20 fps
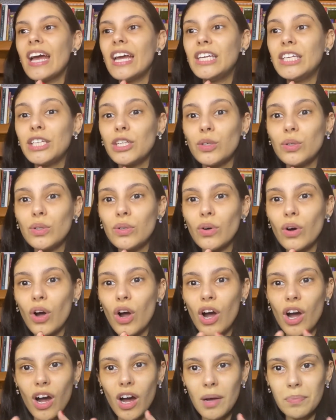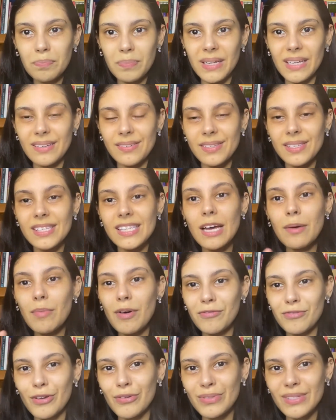you copy some
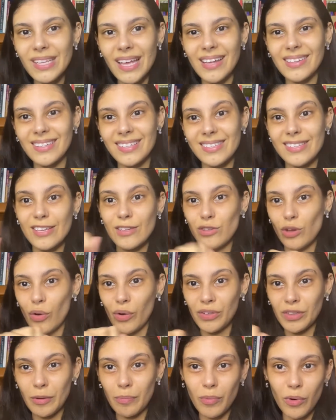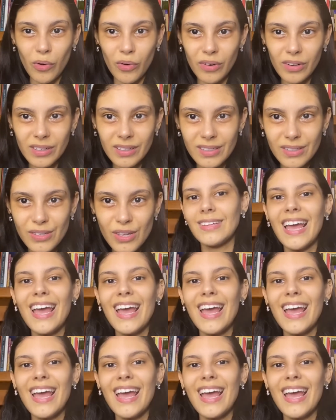of those sentences on the board.